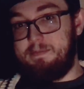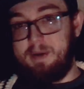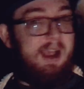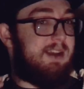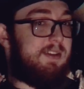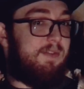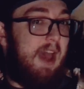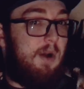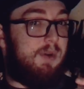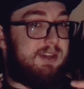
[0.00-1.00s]
because of
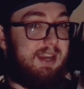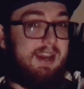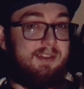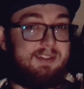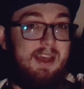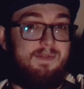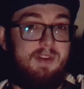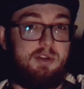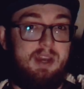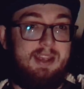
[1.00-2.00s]
how ridiculous that
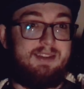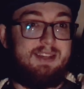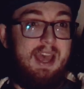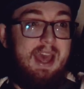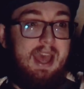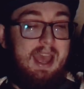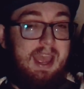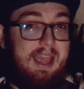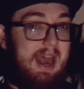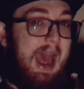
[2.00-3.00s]
vision is,
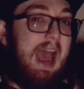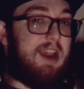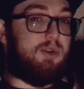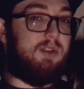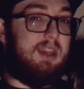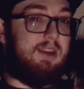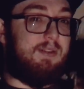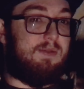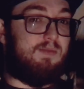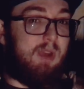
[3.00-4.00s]
it actually
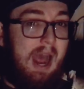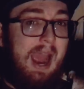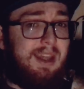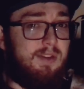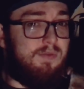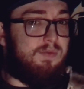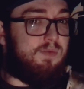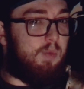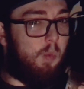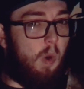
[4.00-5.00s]
kind
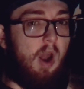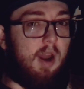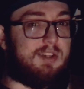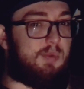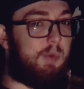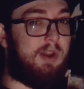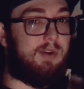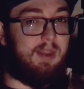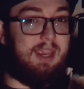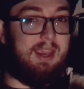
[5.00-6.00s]
of works weirdly.